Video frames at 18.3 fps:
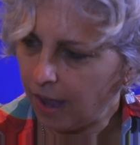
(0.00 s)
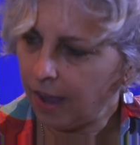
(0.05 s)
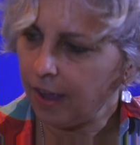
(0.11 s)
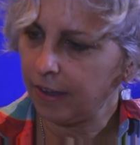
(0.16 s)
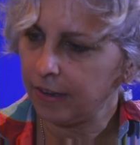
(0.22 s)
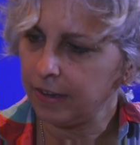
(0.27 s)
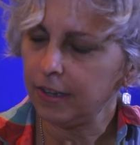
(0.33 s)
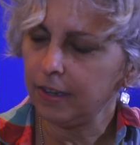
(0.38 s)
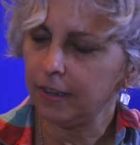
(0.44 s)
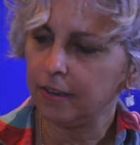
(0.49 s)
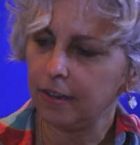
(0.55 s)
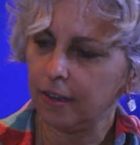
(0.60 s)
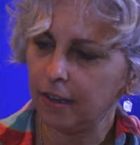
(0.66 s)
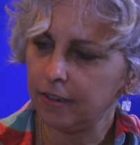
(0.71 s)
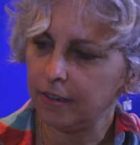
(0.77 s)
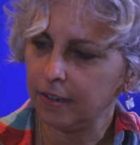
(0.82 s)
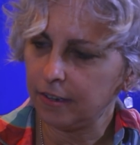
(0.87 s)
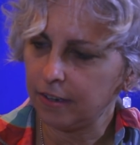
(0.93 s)
Yeah, I did,
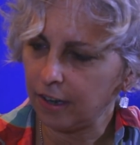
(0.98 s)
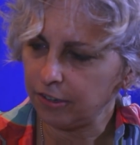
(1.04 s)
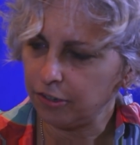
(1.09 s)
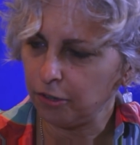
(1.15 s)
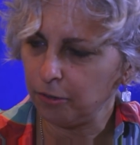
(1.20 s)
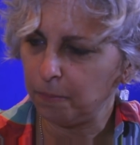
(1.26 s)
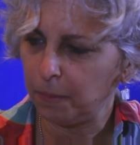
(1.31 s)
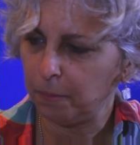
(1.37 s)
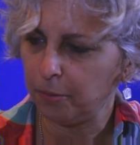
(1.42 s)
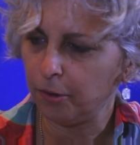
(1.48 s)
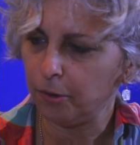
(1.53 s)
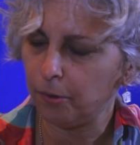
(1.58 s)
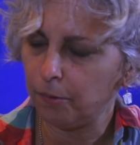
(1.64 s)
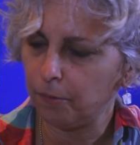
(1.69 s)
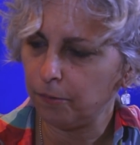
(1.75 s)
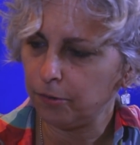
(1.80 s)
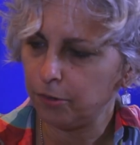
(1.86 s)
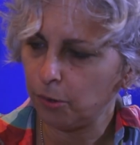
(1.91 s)
and I told people
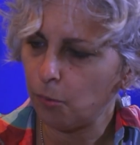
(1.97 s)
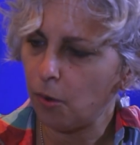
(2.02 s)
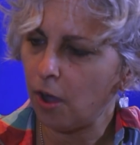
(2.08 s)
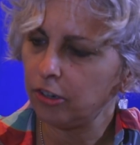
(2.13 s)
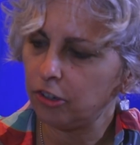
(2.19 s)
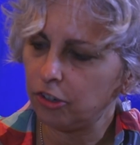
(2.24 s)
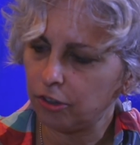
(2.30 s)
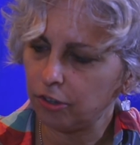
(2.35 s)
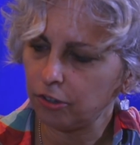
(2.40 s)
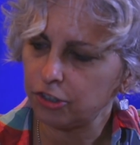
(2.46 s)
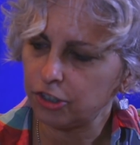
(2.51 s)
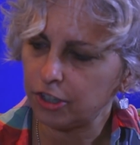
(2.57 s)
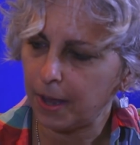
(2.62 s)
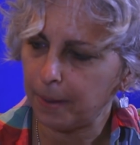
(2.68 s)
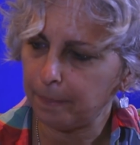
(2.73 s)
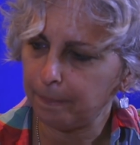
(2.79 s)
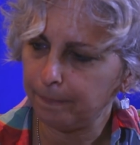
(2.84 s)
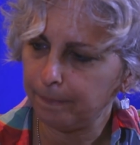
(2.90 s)
to watch their
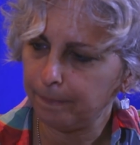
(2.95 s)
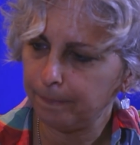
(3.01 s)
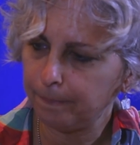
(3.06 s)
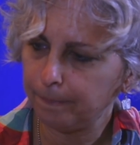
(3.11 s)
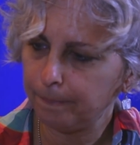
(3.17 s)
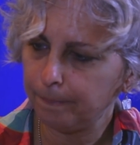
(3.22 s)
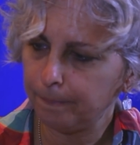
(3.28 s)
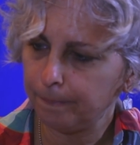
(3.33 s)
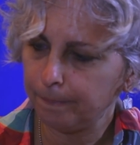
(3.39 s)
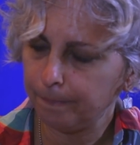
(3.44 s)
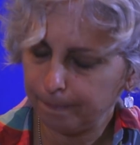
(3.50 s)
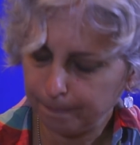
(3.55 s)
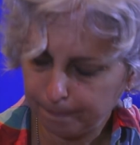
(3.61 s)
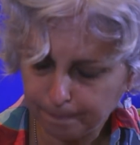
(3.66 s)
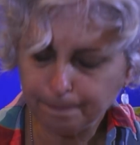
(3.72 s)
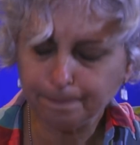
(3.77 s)
step. Watch your step.